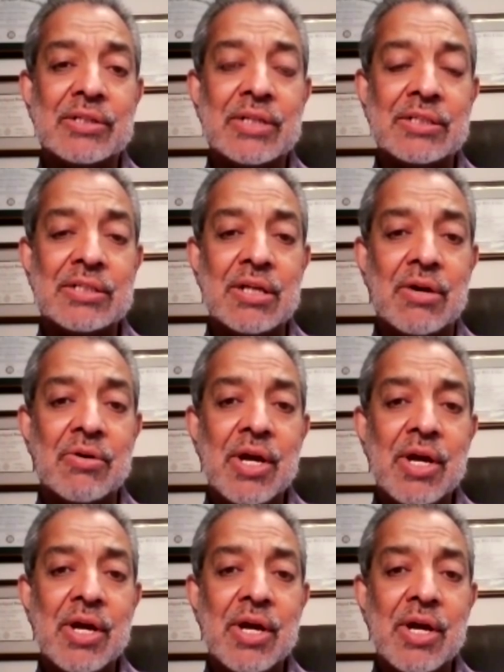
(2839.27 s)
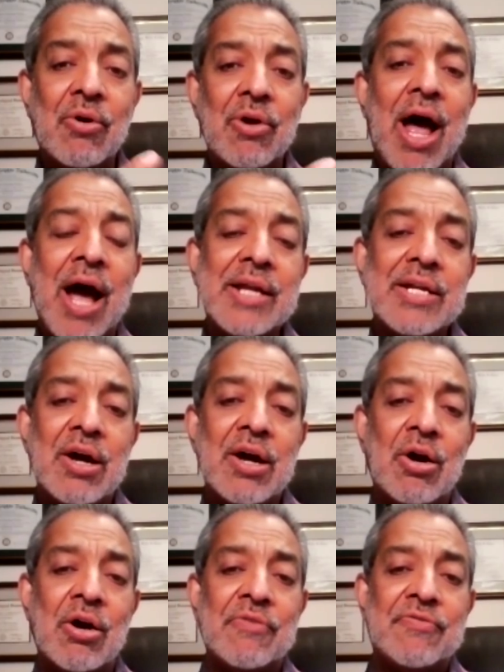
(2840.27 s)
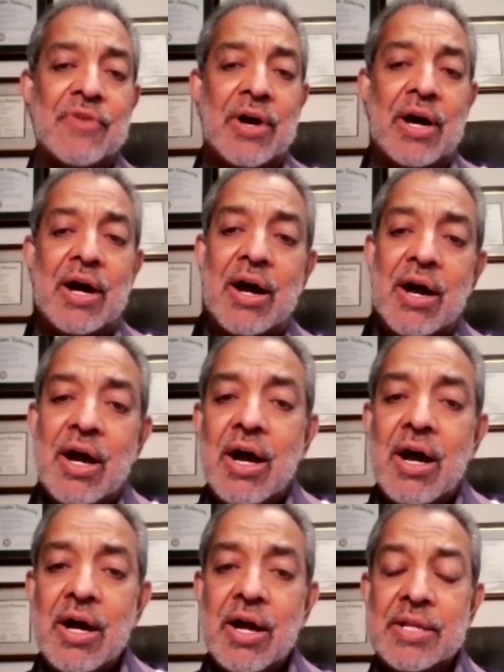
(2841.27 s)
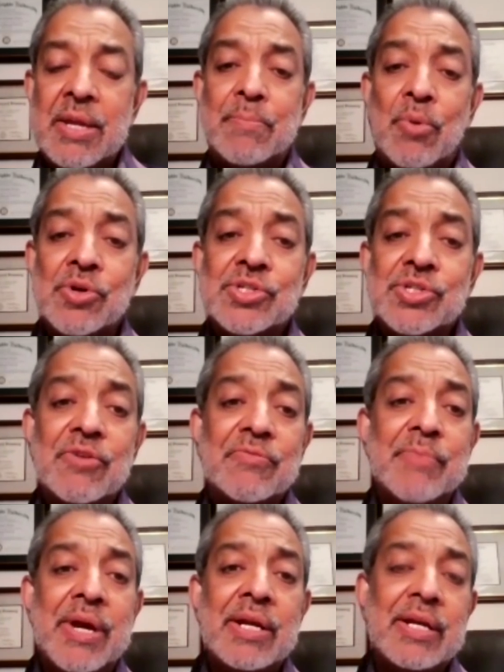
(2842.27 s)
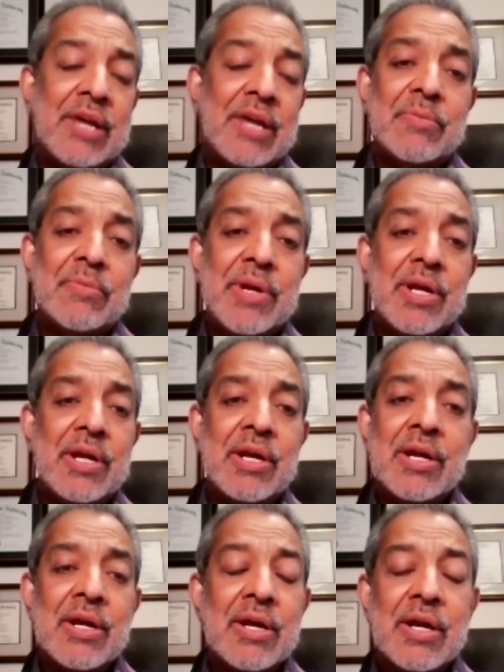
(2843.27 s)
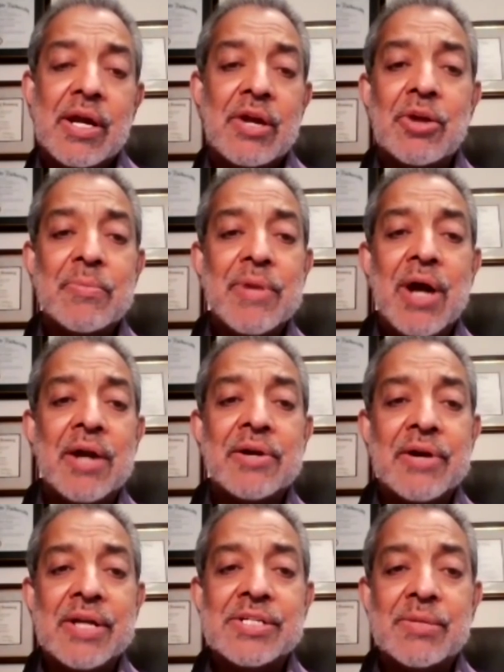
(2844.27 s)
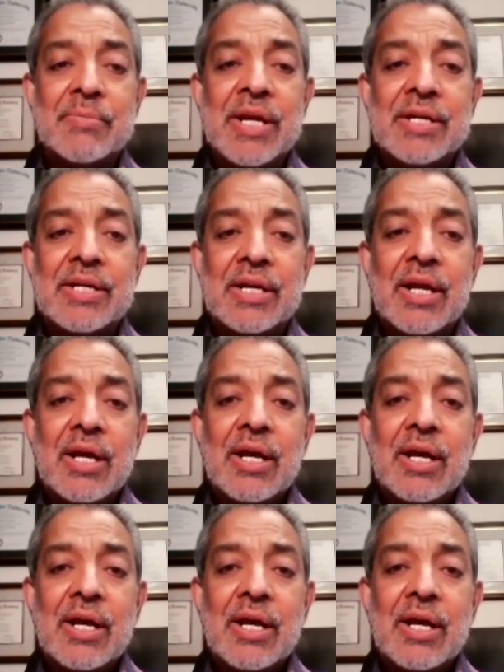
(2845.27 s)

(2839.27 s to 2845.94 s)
And so the whole idea of the importance of men cannot be underestimated.